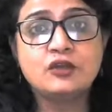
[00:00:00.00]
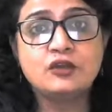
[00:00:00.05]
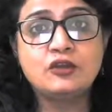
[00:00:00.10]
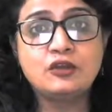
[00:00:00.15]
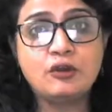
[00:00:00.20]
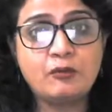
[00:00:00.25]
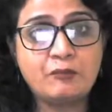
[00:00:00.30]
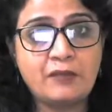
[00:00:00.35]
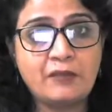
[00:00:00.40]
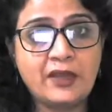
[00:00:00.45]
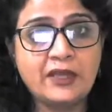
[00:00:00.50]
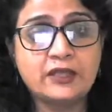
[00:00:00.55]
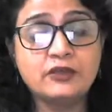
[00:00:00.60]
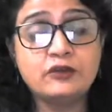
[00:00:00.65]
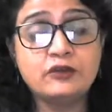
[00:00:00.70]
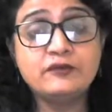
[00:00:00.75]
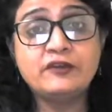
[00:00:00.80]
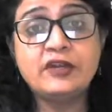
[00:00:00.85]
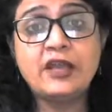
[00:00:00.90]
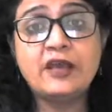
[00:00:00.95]
your mind,
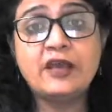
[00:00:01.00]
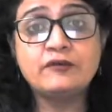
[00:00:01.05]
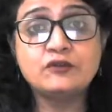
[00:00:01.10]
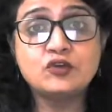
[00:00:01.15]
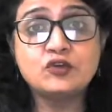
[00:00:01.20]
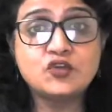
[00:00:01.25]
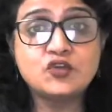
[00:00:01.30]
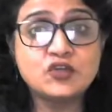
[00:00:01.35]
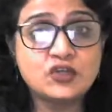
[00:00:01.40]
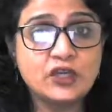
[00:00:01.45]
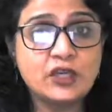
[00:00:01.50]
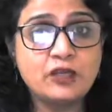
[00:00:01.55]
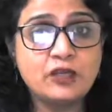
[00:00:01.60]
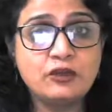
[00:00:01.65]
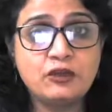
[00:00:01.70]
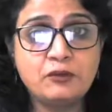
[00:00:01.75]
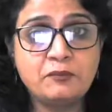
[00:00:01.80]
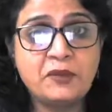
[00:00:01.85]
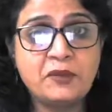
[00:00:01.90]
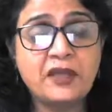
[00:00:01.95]
you will have to train
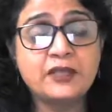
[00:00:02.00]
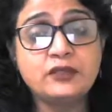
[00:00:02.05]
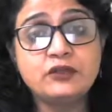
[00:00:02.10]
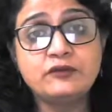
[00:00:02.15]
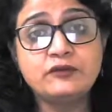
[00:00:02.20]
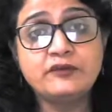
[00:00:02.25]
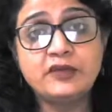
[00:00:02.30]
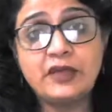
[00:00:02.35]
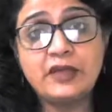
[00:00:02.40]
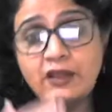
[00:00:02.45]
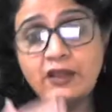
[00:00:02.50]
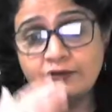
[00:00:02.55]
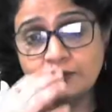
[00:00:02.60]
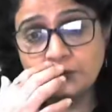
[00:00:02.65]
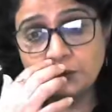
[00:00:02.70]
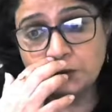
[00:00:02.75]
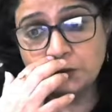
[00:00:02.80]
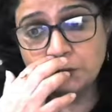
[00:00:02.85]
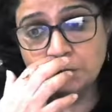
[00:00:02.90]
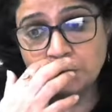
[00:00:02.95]
your mind, you will have
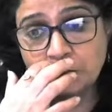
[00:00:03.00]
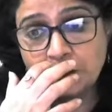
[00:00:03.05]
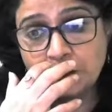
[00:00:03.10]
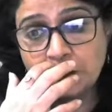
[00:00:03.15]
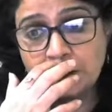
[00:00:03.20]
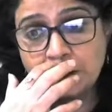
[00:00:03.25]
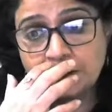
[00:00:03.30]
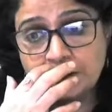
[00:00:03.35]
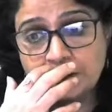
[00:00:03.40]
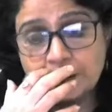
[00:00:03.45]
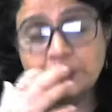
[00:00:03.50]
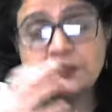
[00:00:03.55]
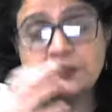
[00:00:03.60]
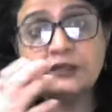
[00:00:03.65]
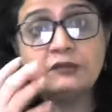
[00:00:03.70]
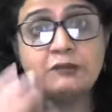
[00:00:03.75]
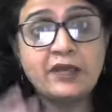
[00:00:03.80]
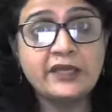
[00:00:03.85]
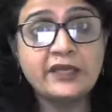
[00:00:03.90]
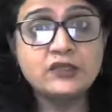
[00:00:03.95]
to do
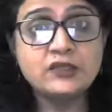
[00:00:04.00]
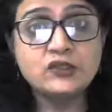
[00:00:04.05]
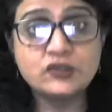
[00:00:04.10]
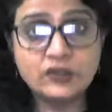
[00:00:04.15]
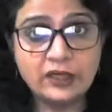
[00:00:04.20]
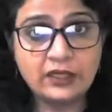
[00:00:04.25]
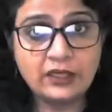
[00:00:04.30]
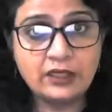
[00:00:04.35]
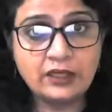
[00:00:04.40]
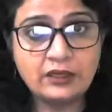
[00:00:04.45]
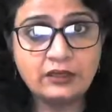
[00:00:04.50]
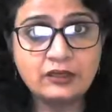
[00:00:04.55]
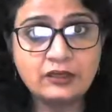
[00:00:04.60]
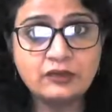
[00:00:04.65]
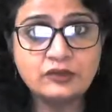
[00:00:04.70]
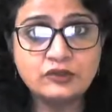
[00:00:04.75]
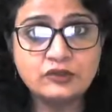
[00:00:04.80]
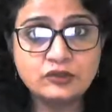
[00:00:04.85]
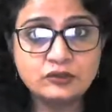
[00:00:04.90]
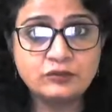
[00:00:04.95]
certain mind training
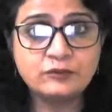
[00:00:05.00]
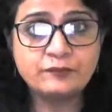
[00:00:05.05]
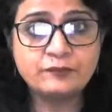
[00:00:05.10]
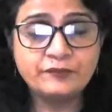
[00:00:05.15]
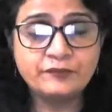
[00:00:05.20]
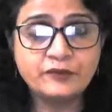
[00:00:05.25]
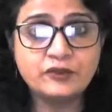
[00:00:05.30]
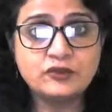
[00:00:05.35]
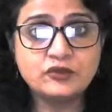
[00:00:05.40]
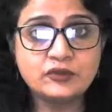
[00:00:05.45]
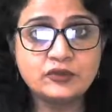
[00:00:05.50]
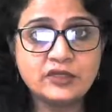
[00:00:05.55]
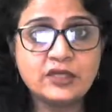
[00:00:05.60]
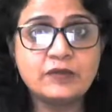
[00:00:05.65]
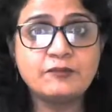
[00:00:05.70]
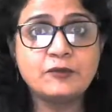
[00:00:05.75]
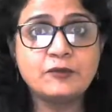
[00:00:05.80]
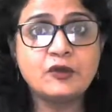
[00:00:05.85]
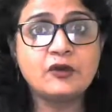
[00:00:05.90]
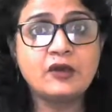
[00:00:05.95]
to
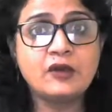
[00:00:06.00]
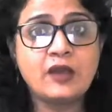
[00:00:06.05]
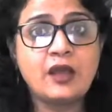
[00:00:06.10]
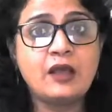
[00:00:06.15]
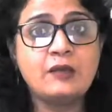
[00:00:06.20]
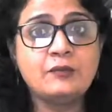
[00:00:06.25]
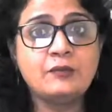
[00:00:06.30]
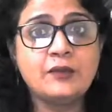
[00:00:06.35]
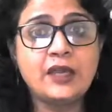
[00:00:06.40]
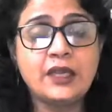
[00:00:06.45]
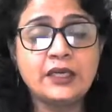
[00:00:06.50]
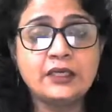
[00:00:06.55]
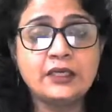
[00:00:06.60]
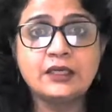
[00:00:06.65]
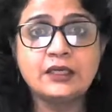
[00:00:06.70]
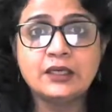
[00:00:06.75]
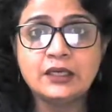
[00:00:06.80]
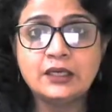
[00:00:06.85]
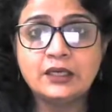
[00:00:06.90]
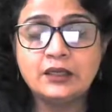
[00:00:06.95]
keep your calm
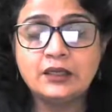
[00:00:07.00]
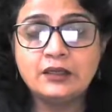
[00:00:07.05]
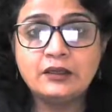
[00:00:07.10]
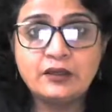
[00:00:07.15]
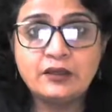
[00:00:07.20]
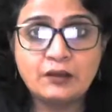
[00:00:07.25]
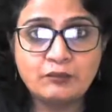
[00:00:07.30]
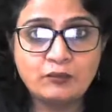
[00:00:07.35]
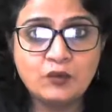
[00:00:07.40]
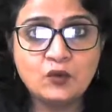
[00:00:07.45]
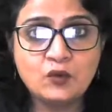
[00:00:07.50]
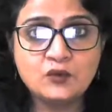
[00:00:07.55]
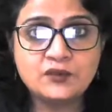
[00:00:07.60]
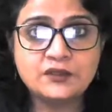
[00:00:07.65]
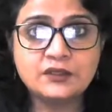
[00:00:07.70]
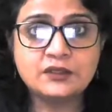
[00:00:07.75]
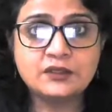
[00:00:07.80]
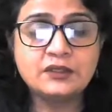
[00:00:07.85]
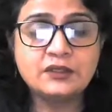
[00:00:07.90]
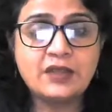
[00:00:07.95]
and
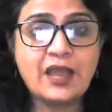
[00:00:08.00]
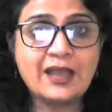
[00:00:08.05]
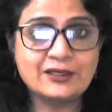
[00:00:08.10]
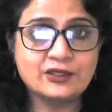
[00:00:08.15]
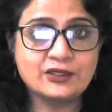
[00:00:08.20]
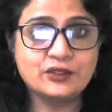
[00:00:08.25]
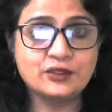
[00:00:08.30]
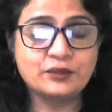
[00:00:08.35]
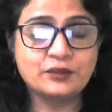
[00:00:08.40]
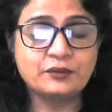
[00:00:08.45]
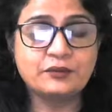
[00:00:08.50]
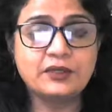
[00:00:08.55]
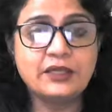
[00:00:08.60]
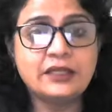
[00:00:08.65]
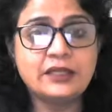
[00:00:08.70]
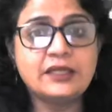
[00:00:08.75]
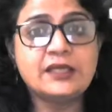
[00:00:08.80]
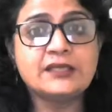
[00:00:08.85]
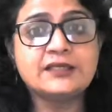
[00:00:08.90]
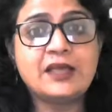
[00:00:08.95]
composed attitude in
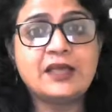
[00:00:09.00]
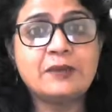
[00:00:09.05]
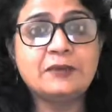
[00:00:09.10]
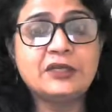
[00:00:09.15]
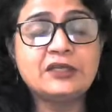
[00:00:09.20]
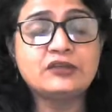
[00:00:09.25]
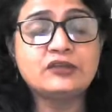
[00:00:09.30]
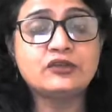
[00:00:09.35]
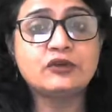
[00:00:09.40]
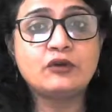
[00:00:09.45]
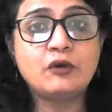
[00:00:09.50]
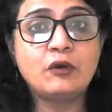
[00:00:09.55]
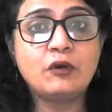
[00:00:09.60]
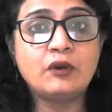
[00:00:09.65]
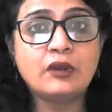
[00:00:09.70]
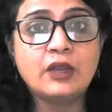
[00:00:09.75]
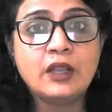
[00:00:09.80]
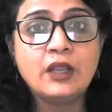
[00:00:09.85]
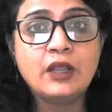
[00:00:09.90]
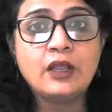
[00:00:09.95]
the examination
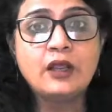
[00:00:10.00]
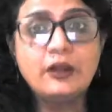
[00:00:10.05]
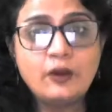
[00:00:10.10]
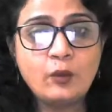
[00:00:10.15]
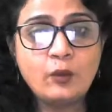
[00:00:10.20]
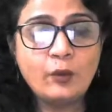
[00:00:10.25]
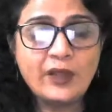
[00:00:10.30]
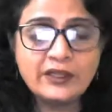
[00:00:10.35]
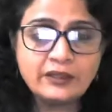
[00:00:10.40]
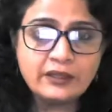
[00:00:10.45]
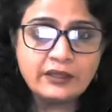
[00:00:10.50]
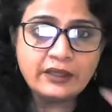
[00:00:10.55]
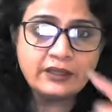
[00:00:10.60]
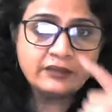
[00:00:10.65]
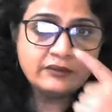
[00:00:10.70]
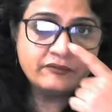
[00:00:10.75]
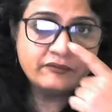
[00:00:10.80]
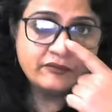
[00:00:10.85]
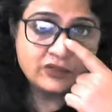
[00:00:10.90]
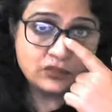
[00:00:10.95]
hall. Now, one
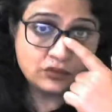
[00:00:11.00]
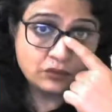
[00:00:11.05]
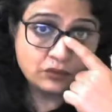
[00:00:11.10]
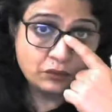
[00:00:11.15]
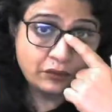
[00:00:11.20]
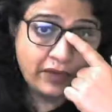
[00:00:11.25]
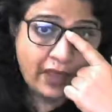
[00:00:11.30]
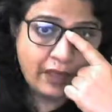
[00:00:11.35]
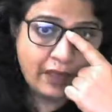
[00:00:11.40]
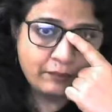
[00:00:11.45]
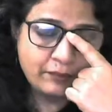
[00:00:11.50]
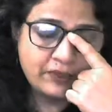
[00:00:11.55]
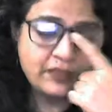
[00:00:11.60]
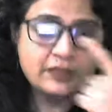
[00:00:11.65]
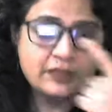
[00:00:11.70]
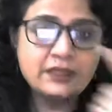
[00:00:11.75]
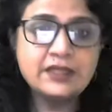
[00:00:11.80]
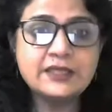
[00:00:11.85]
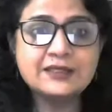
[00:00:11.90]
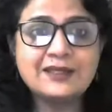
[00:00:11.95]
thing which could happen
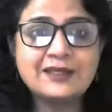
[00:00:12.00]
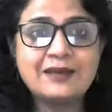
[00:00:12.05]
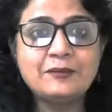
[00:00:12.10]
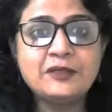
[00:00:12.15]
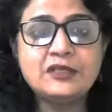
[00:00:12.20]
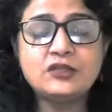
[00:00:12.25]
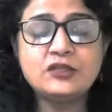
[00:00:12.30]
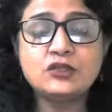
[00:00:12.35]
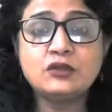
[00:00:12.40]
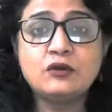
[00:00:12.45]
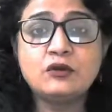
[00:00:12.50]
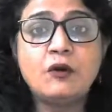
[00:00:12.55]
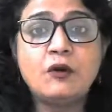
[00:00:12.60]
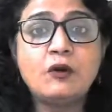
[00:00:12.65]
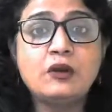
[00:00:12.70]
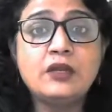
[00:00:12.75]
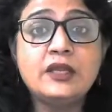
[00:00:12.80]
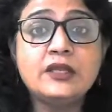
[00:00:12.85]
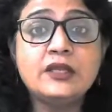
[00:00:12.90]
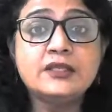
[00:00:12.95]
in the examination
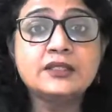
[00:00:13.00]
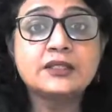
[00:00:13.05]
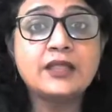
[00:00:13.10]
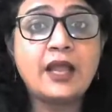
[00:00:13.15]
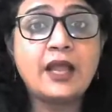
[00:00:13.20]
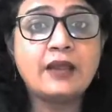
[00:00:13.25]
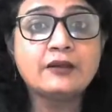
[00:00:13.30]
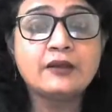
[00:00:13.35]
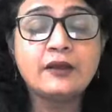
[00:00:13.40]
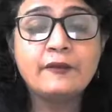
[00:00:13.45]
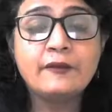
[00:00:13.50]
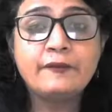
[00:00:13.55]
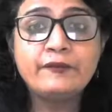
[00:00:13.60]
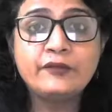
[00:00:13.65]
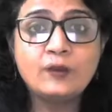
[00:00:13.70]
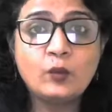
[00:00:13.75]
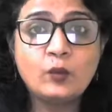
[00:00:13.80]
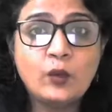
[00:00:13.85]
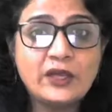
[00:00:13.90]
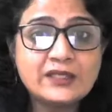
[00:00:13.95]
hall is that
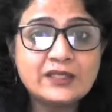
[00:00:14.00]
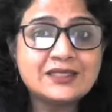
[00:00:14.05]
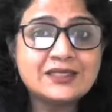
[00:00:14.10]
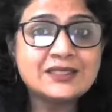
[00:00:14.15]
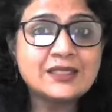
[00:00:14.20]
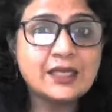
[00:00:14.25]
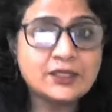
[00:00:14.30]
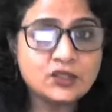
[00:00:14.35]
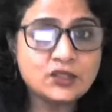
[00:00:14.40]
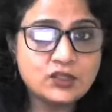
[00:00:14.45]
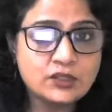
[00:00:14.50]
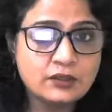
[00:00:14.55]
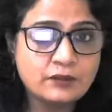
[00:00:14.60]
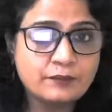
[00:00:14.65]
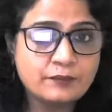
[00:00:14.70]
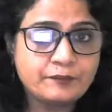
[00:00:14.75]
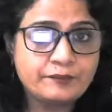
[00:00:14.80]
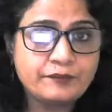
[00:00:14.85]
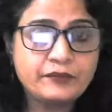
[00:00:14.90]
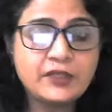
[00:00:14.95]
the one
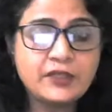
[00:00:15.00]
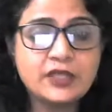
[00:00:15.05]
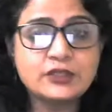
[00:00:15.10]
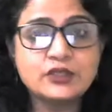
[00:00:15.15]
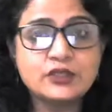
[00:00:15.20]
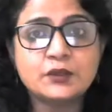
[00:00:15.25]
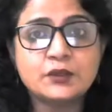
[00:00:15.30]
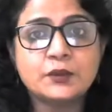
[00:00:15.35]
section that